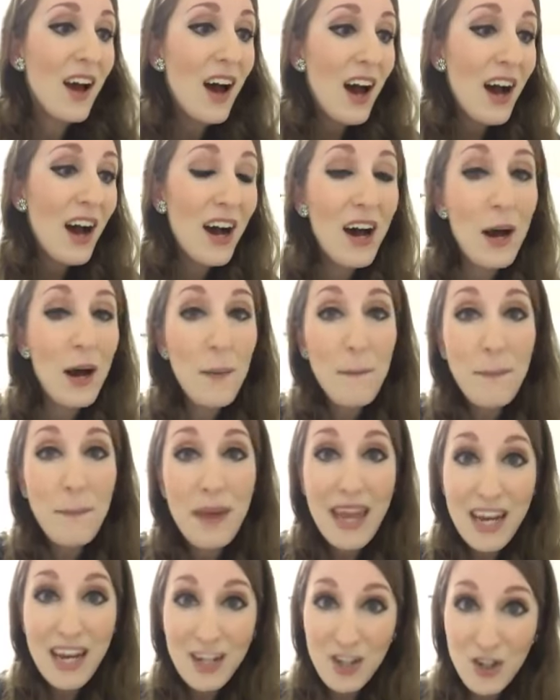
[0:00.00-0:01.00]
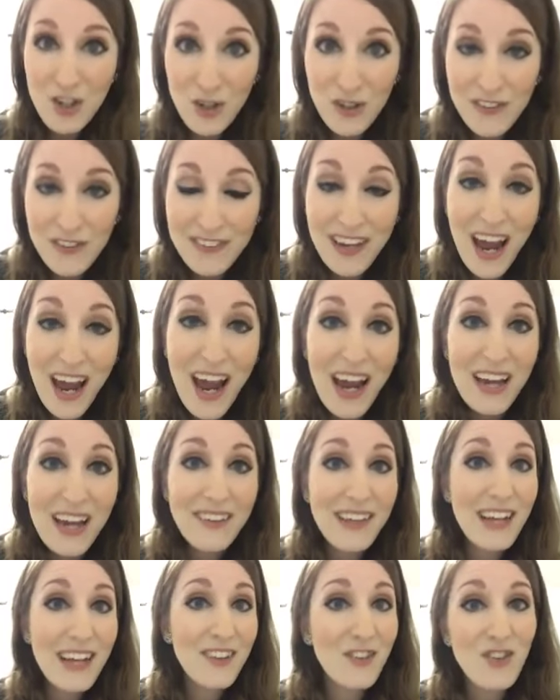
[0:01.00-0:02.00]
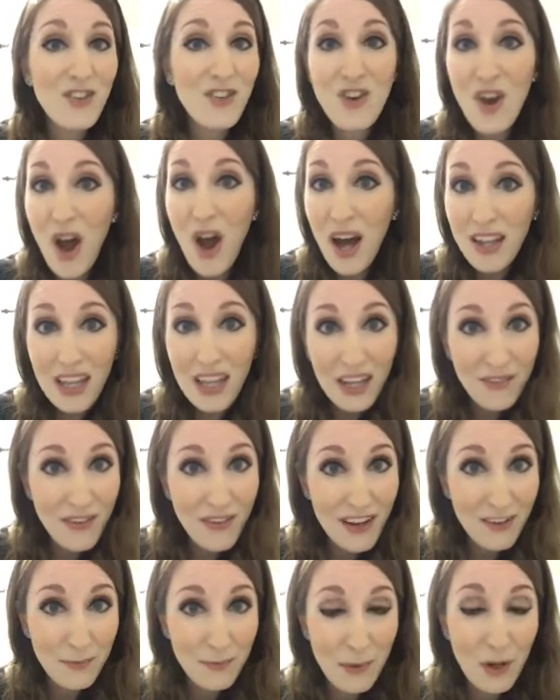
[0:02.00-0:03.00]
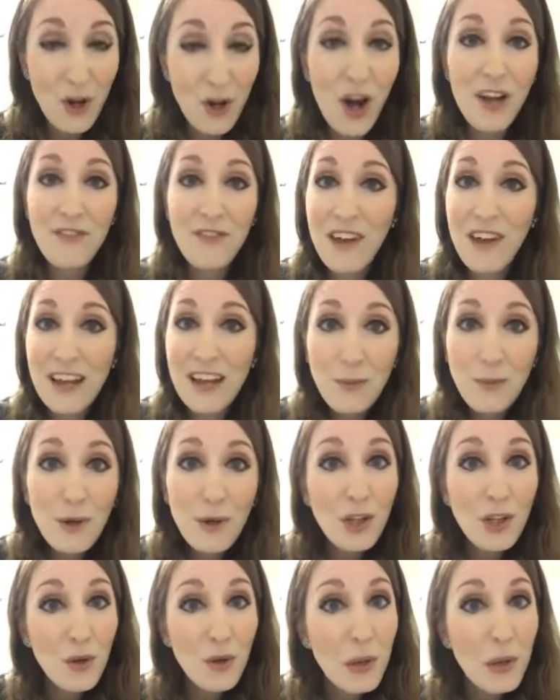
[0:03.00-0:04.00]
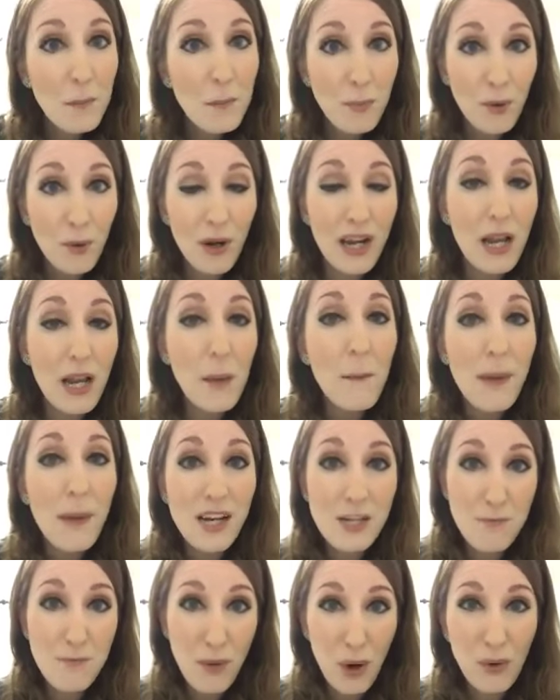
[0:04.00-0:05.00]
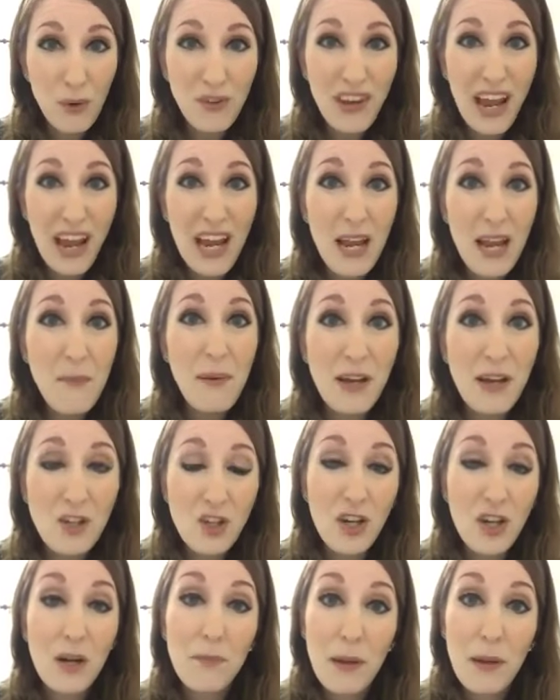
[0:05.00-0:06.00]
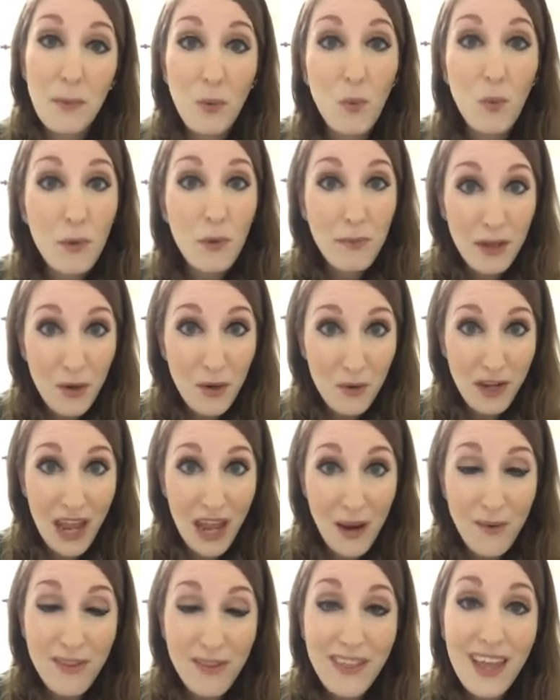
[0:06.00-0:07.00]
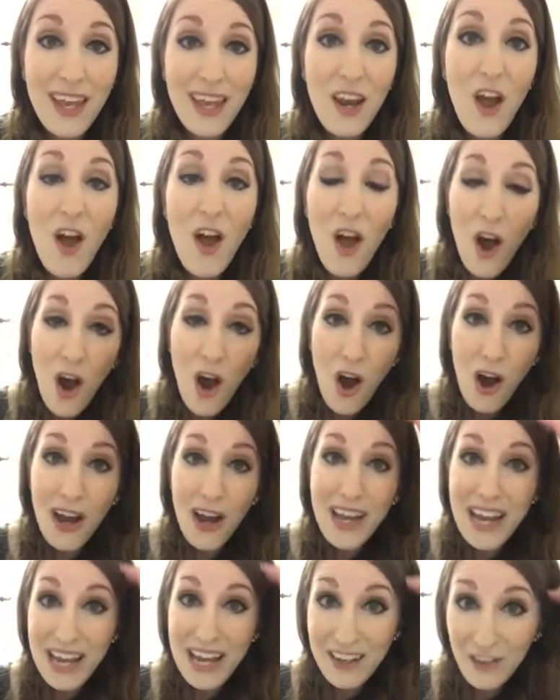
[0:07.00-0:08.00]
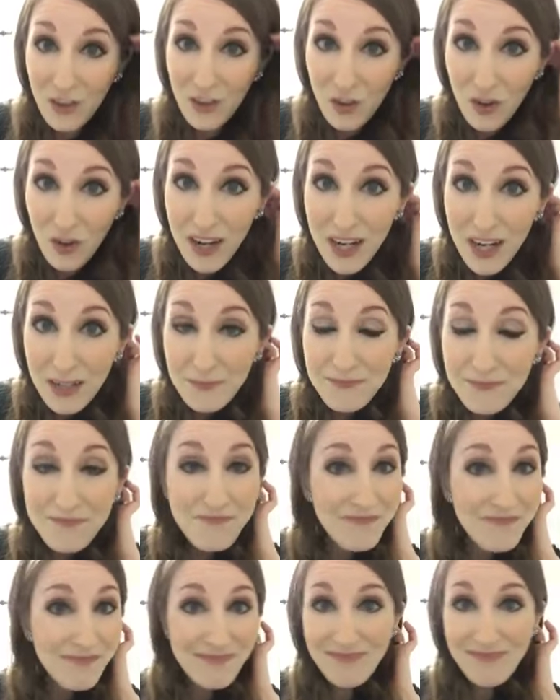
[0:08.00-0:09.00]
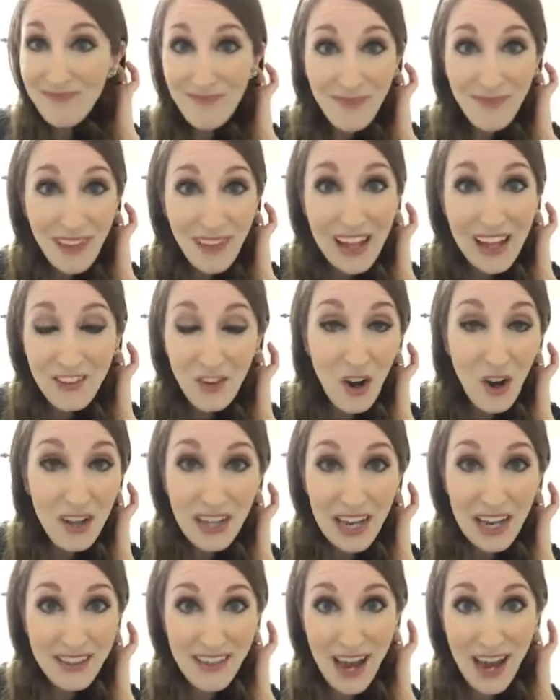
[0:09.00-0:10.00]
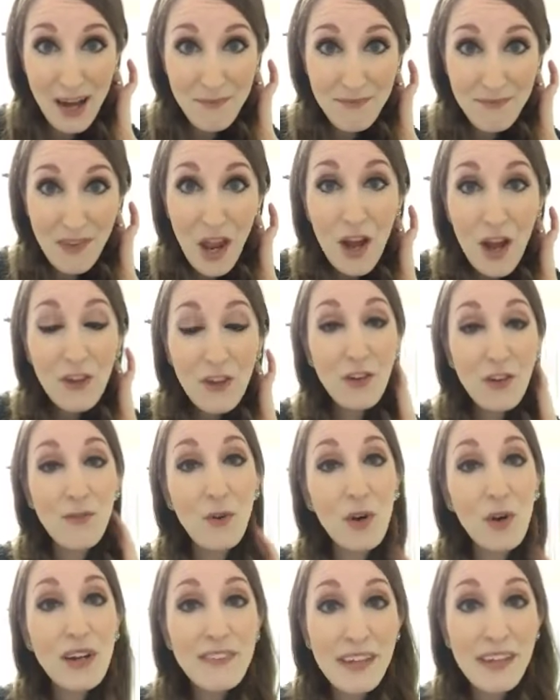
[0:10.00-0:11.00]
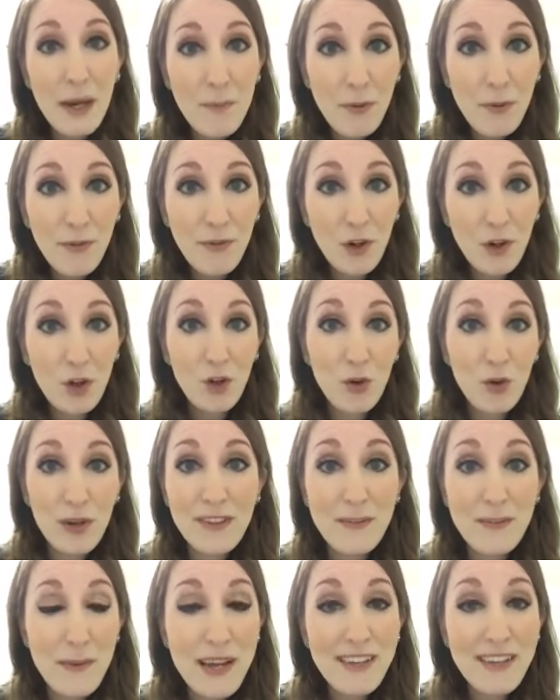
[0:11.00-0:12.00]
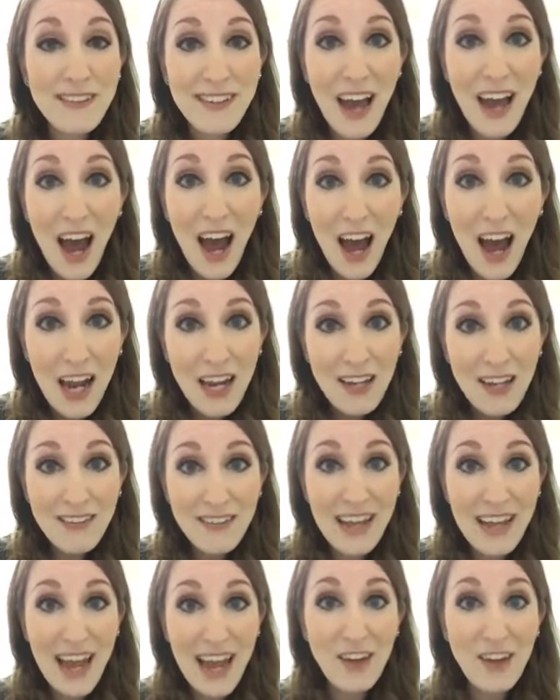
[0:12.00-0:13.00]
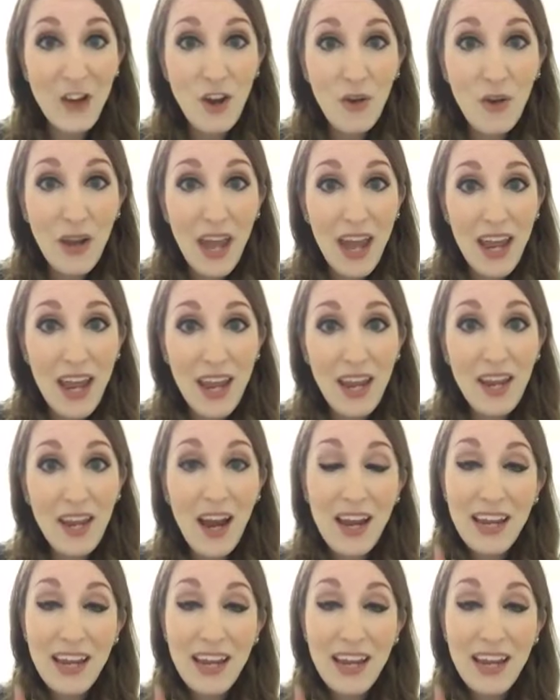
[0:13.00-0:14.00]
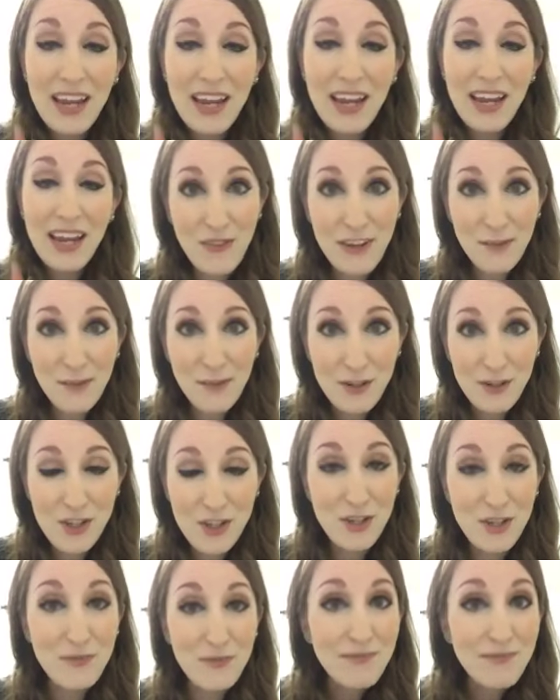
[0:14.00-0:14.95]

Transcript: um, pictures, guys, it's not like Facebook. On Facebook, you could pretty much post any picture and people would be okay with it. On Instagram, it's not like that. So, for example, for Christmas, I said, okay, yeah, I do Facebook too.